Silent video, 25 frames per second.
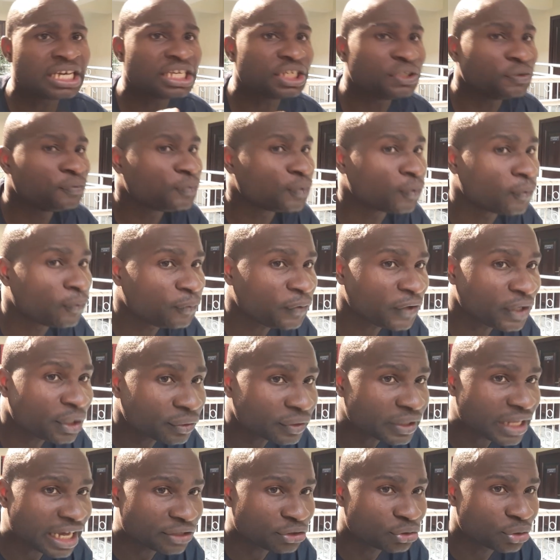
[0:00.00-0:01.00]
If you feel
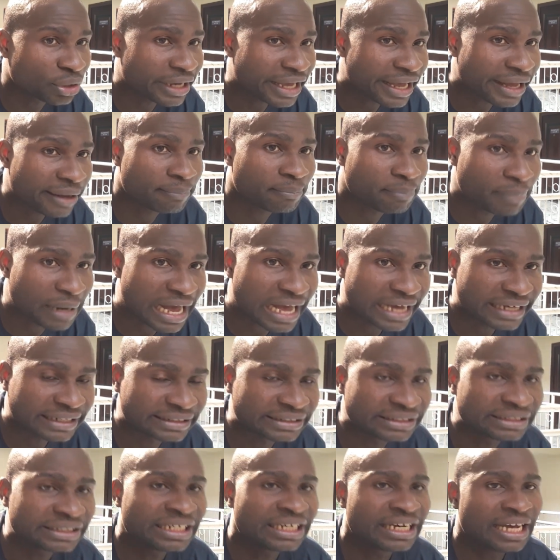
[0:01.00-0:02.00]
that you can't buy
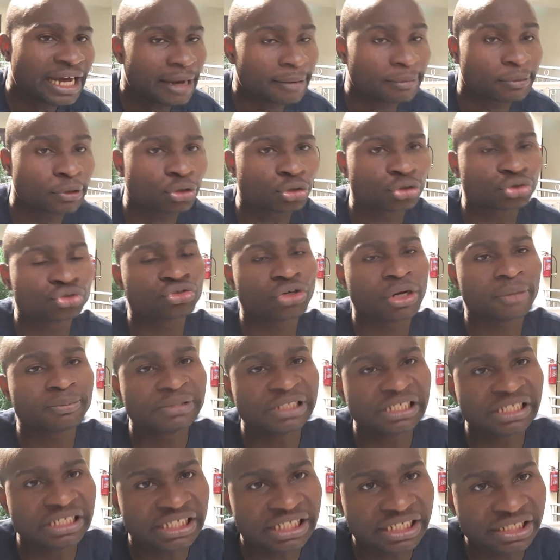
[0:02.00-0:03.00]
it, I'm going to drop
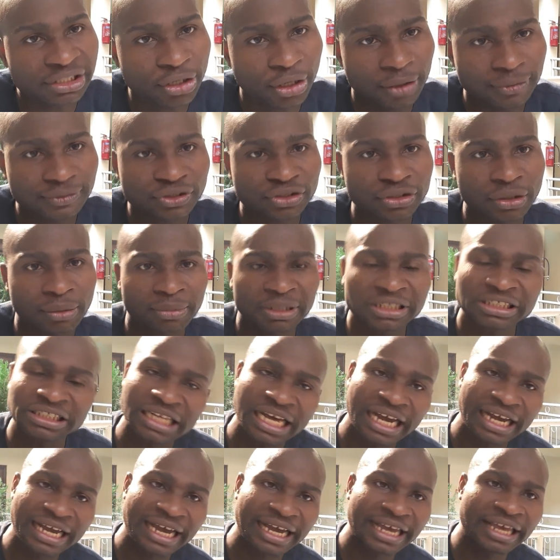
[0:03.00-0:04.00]
the link of somebody
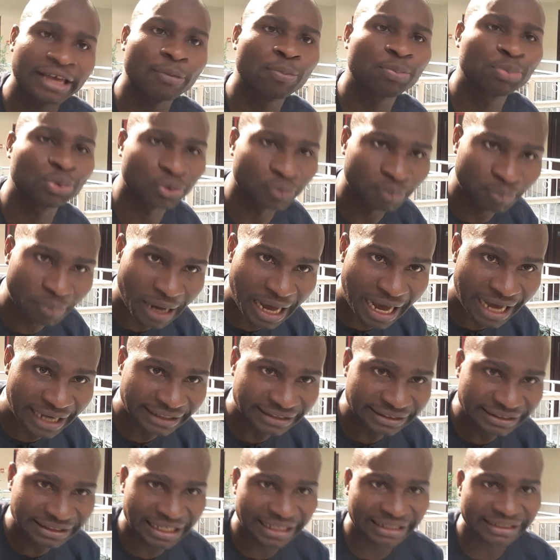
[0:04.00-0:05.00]
that can help you buy
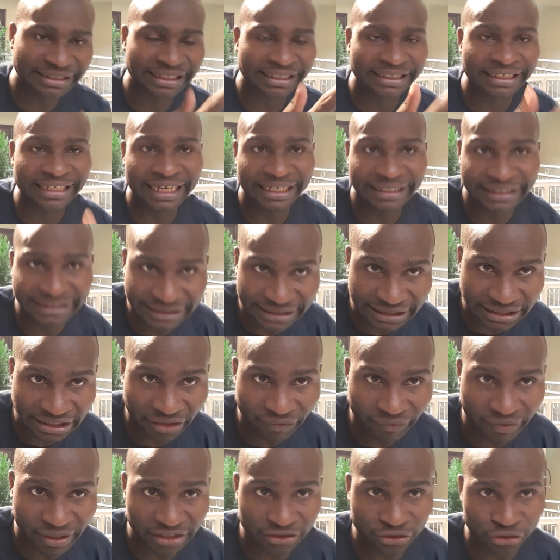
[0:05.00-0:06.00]
it and then get it
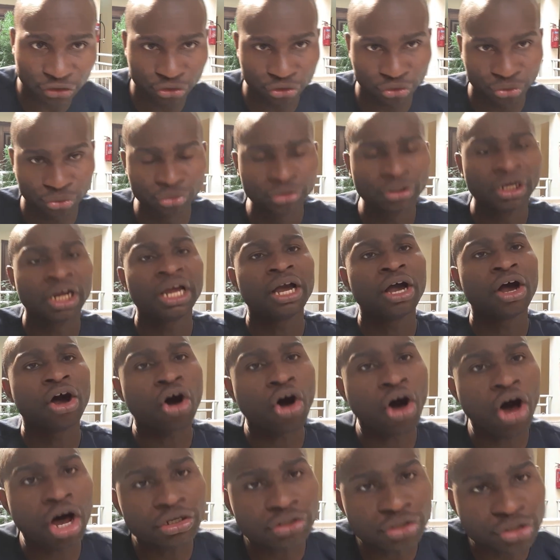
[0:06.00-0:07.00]
delivered to you.
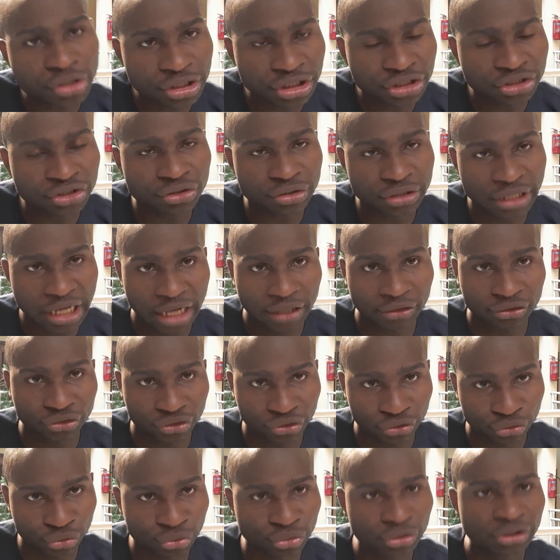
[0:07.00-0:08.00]
All you need to now
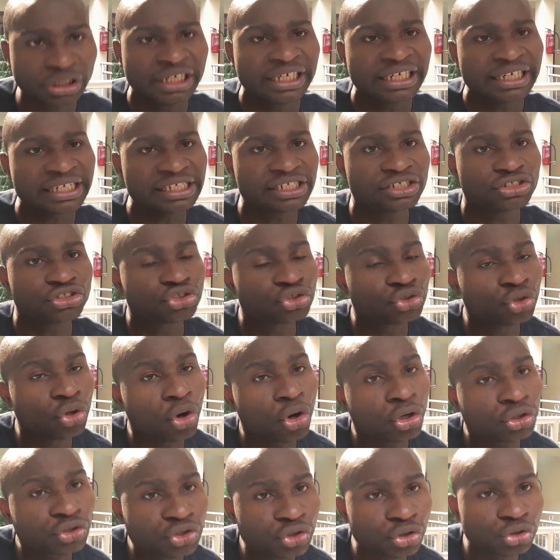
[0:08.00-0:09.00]
do is
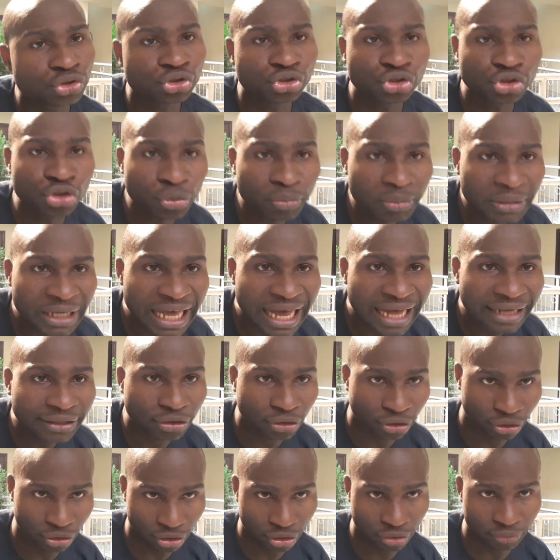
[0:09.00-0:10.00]
go to
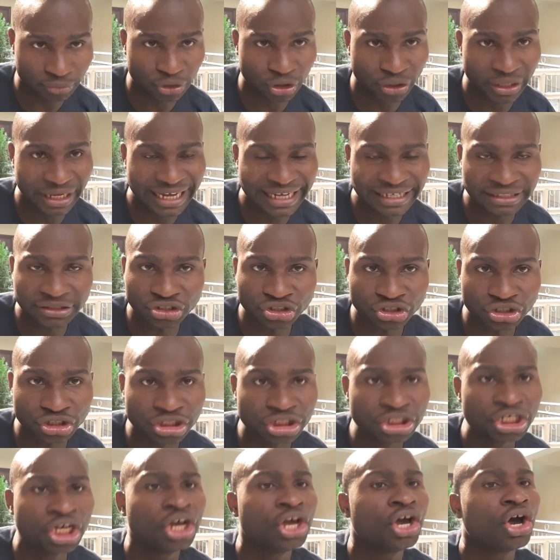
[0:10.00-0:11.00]

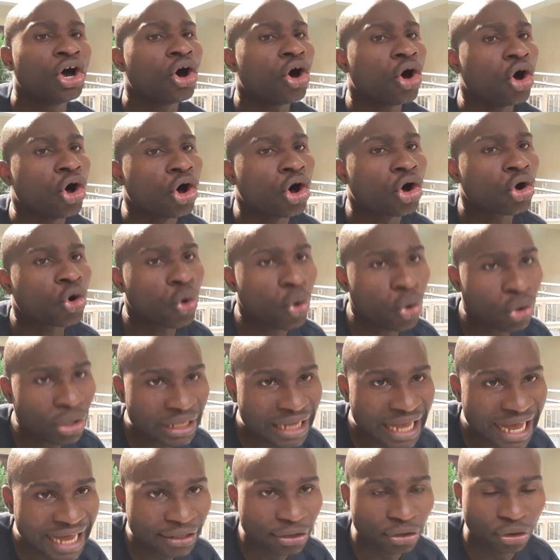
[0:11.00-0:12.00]
jumia.com.ng or
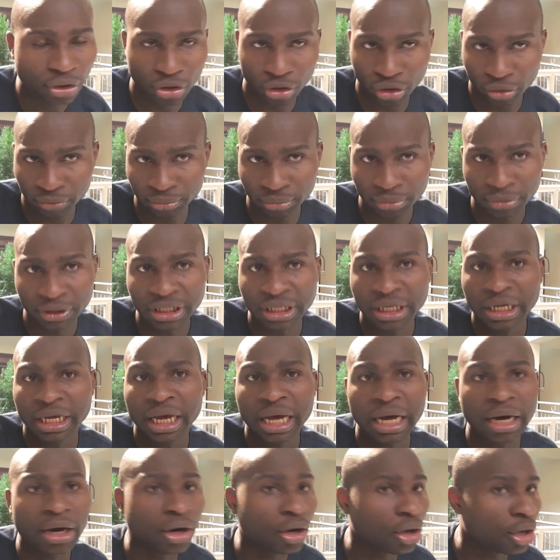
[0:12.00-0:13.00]
konga.com
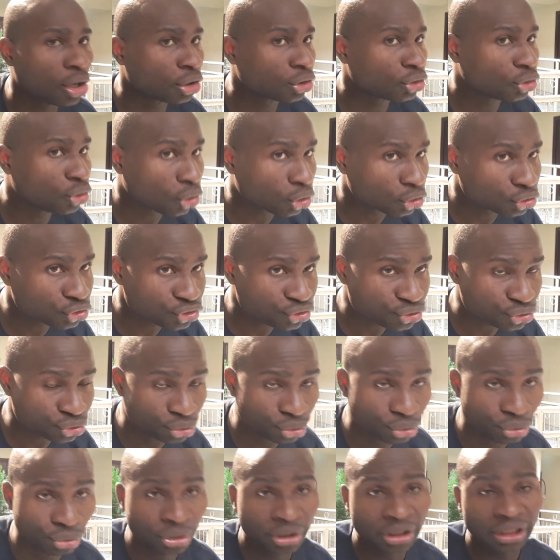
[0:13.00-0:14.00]
or go
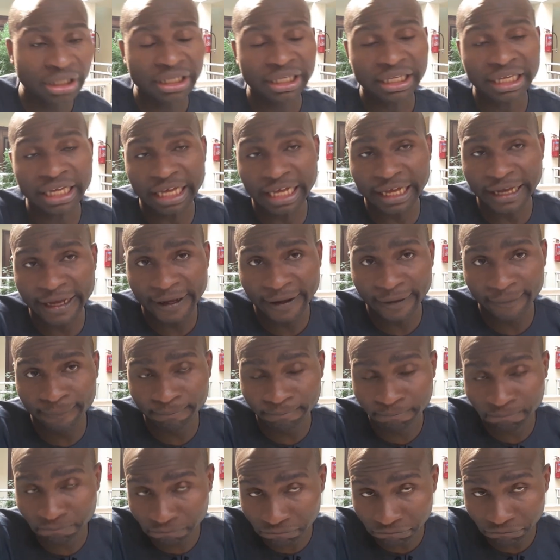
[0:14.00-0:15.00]
to
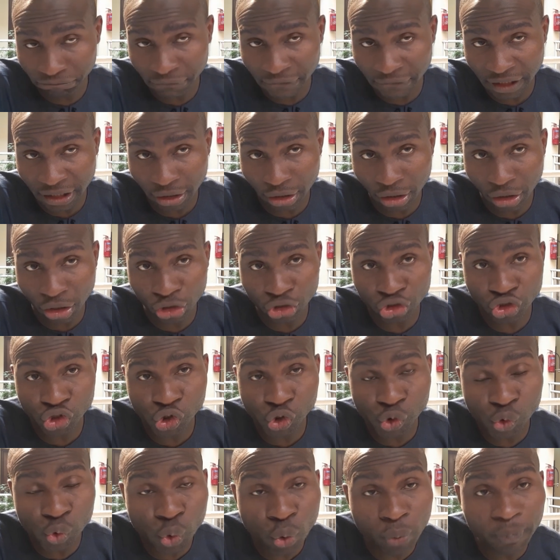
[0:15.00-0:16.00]
um, or
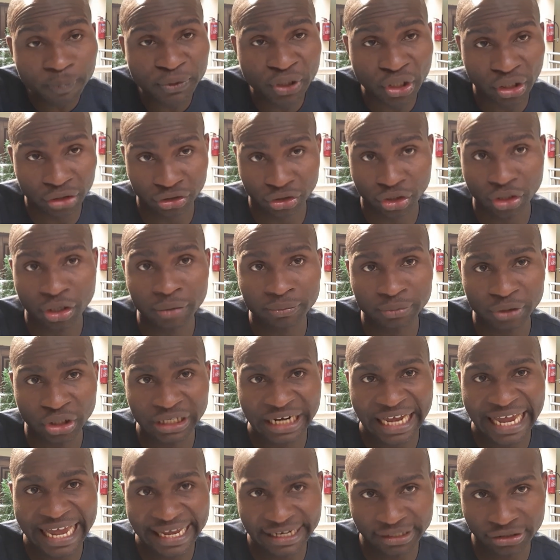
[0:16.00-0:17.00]

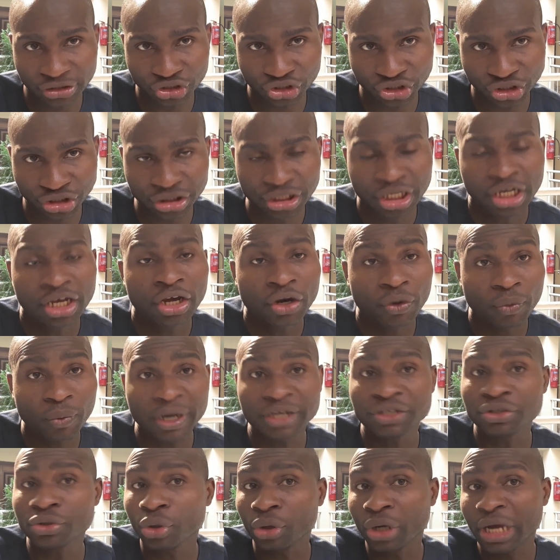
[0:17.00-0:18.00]
swoop.com.ng.
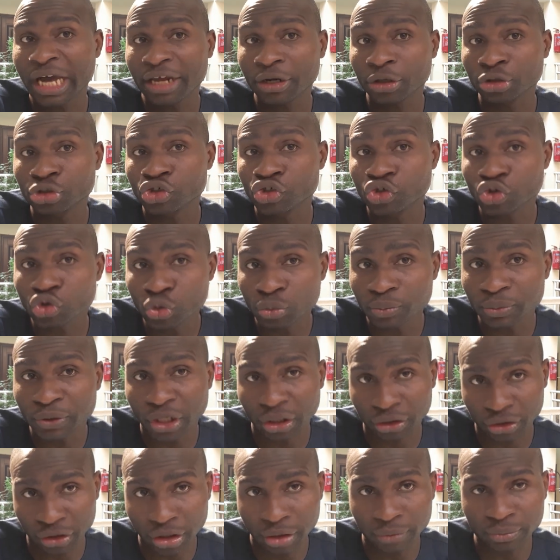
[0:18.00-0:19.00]
When you go to
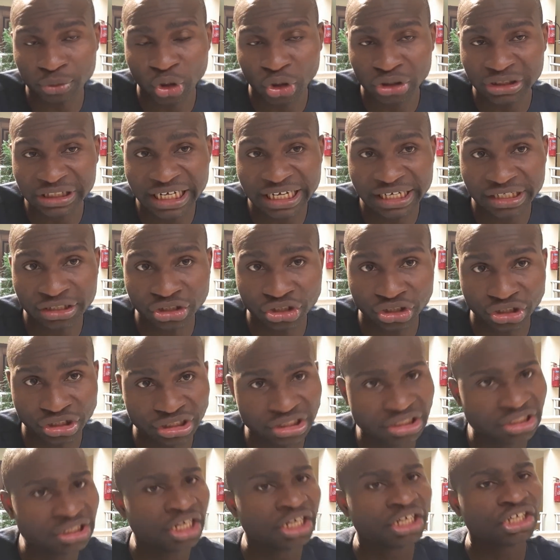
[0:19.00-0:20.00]

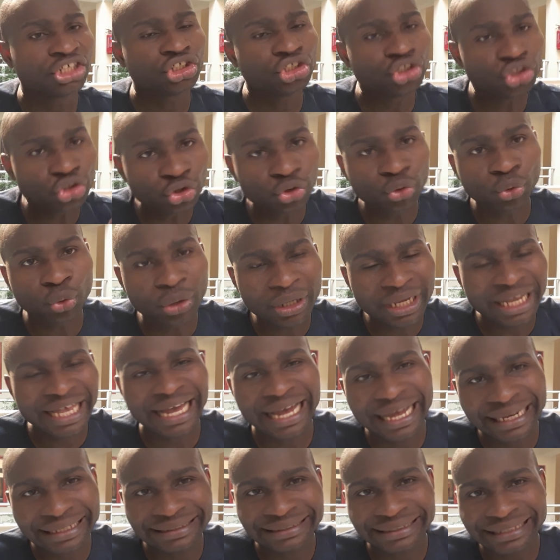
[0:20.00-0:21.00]
swoop.com.ng, you
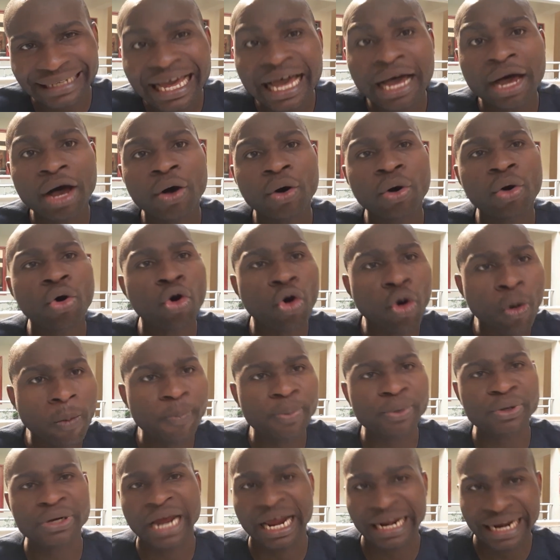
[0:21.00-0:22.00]
can now
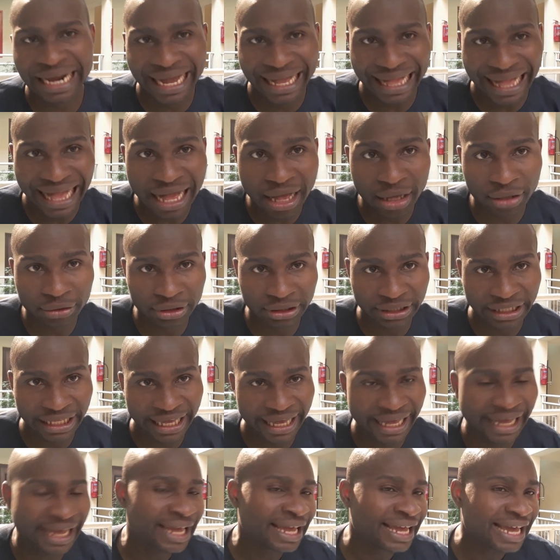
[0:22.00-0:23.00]
open an account
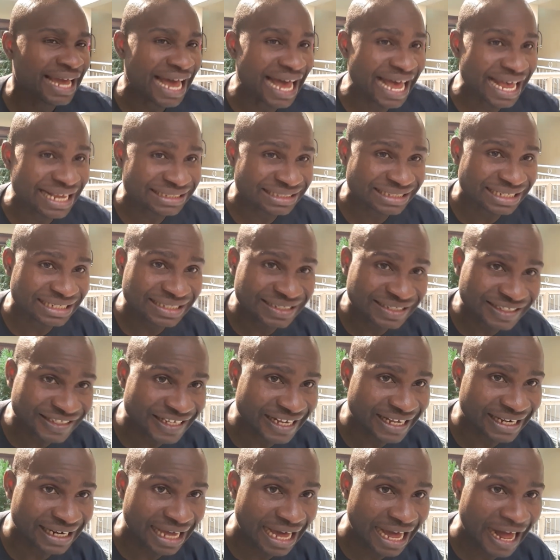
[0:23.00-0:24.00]
there as a
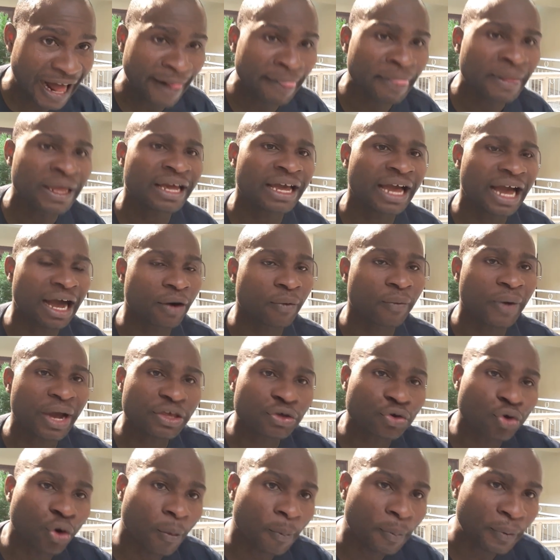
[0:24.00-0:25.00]
seller. And when
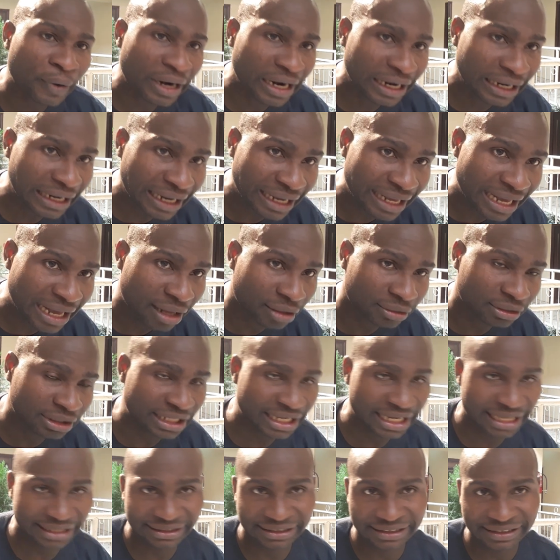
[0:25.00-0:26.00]
you open an account
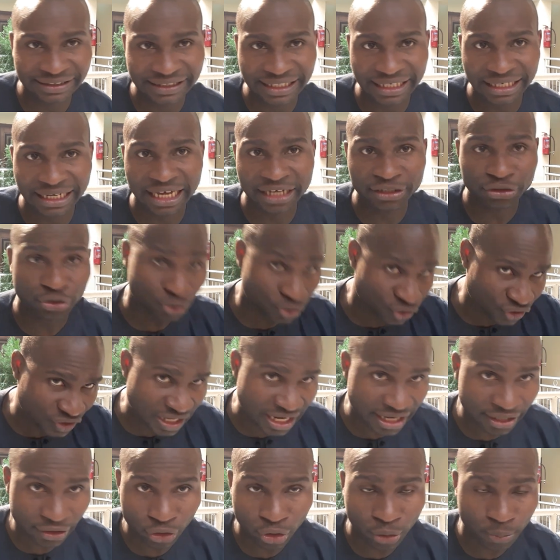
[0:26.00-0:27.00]
there as a seller, you
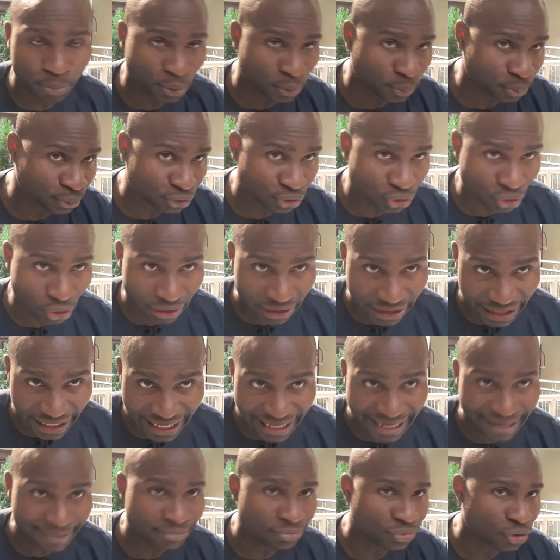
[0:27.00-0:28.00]
sign up, you put your
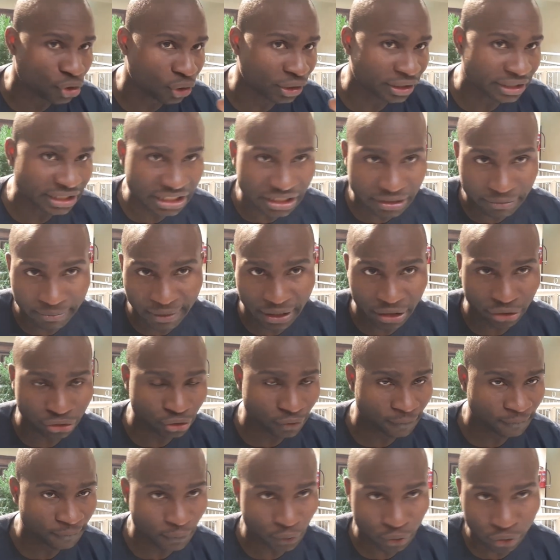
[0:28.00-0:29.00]
name, your email,
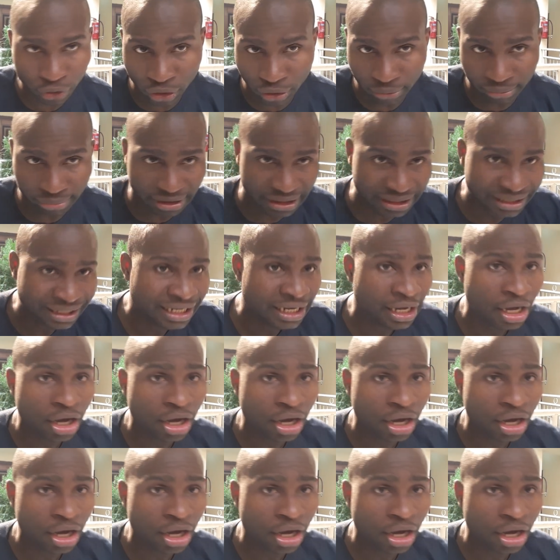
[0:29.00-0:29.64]
your phone number,